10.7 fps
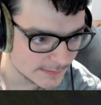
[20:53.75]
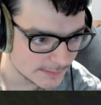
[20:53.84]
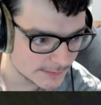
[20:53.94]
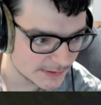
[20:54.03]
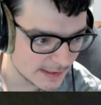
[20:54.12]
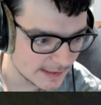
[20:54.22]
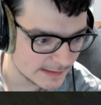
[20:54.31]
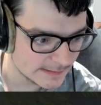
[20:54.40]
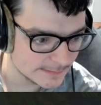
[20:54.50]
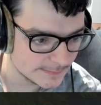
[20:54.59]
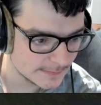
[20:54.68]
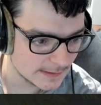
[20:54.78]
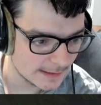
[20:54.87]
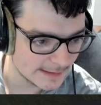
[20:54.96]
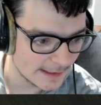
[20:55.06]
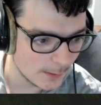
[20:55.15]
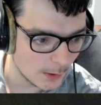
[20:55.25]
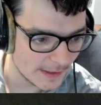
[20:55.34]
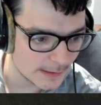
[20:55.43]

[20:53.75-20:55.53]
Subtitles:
and try and get all that